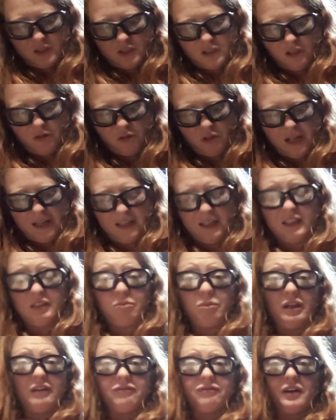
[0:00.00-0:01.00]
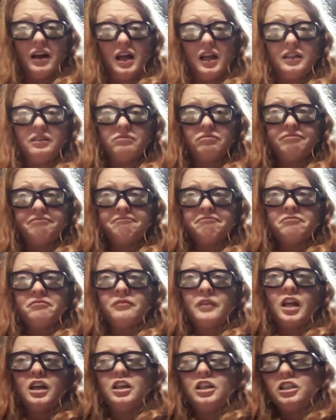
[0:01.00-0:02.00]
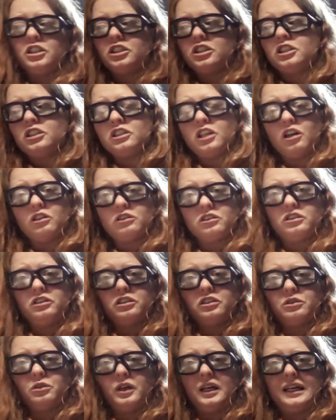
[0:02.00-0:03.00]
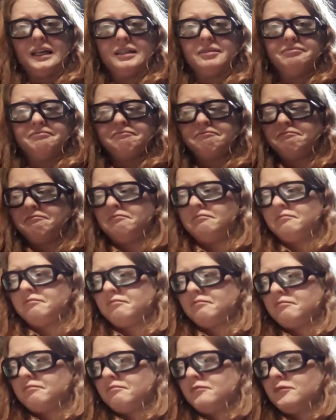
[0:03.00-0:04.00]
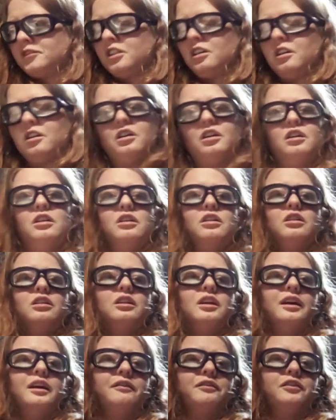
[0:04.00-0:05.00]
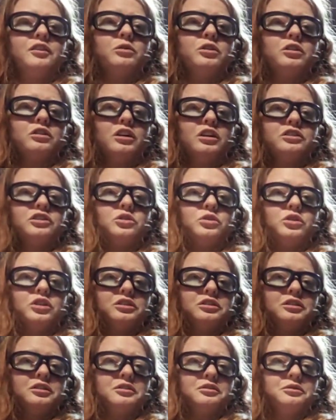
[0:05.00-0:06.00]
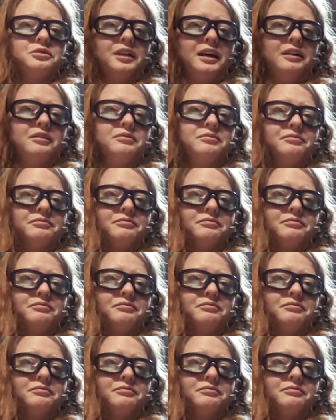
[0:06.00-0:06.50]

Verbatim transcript: So we're like, it'd be fun. She can go to it. Her and I have to work on chores so that